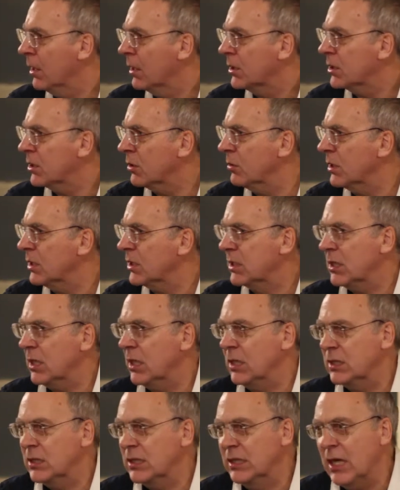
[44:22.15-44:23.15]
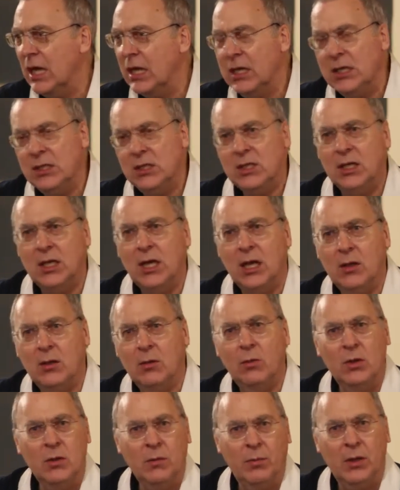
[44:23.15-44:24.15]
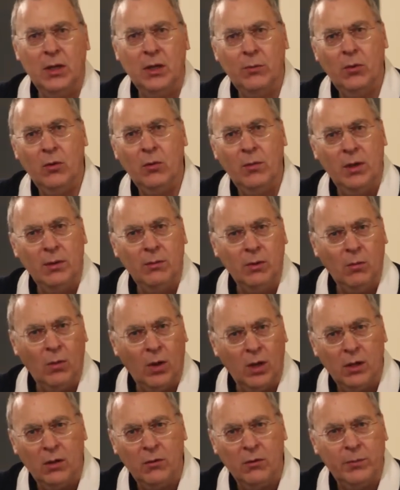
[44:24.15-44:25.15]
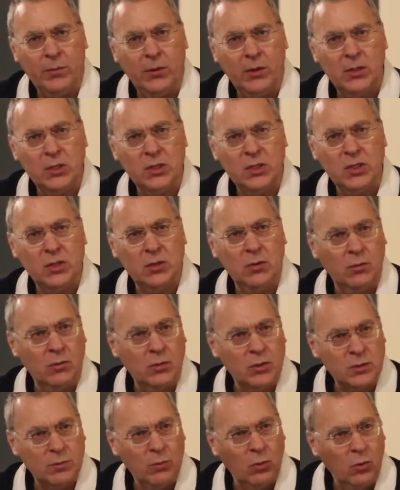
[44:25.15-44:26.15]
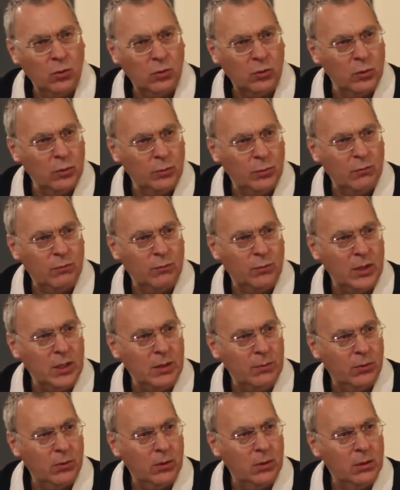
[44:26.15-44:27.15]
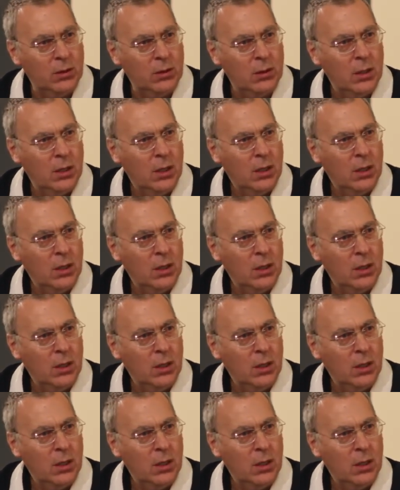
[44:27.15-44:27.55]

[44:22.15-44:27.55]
So it's getting together with people, maybe one other person or a small group of people,